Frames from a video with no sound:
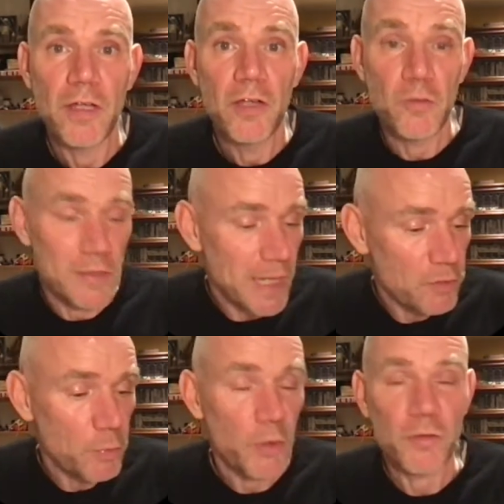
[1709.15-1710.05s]
to
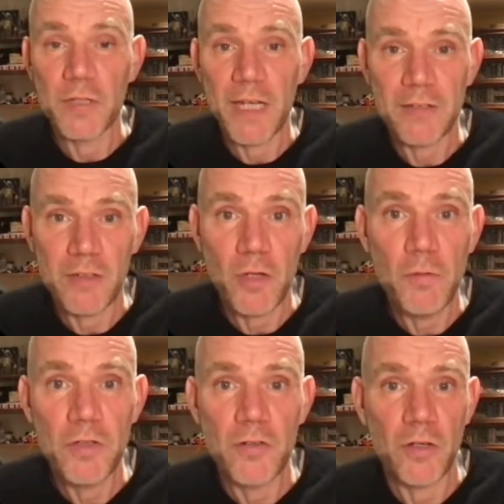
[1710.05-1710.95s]
network, to get to know
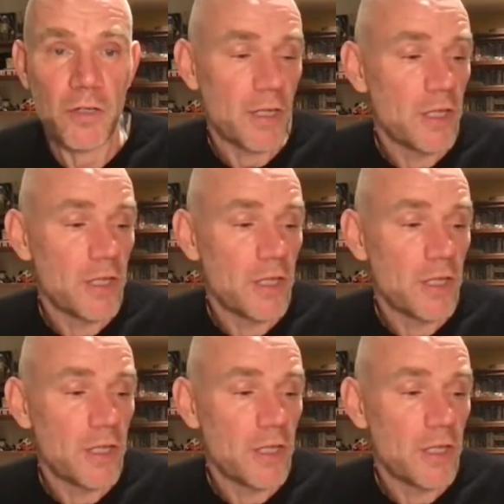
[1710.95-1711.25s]
each other,